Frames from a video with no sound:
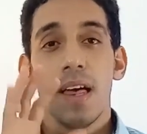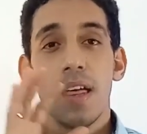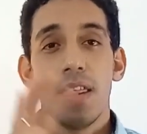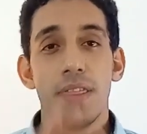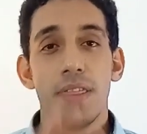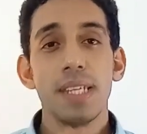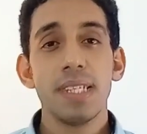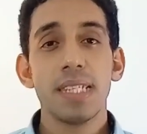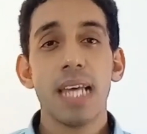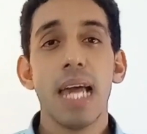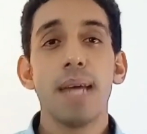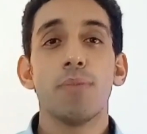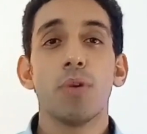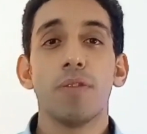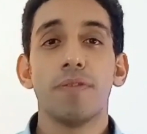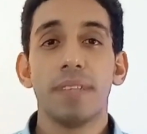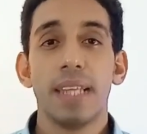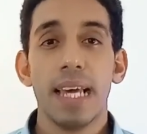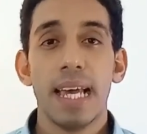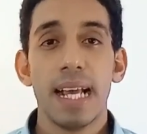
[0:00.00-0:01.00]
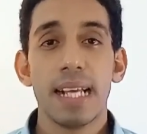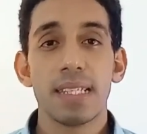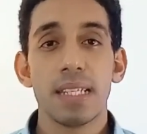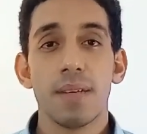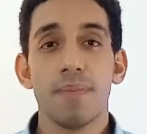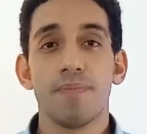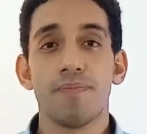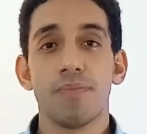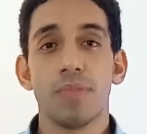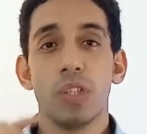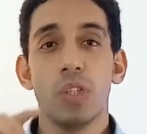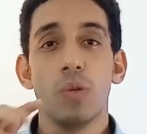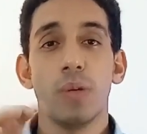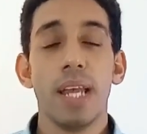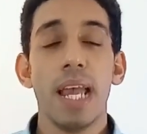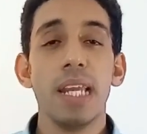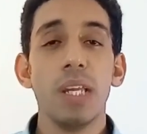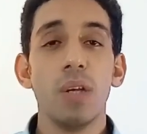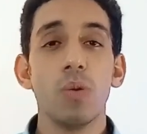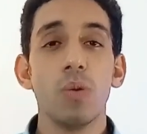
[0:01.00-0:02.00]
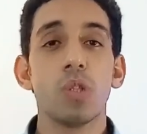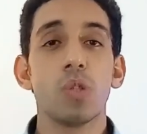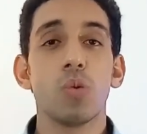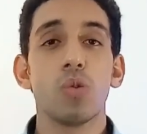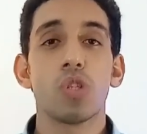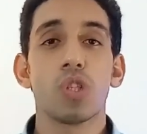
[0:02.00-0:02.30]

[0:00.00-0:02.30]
This type of tags you can use to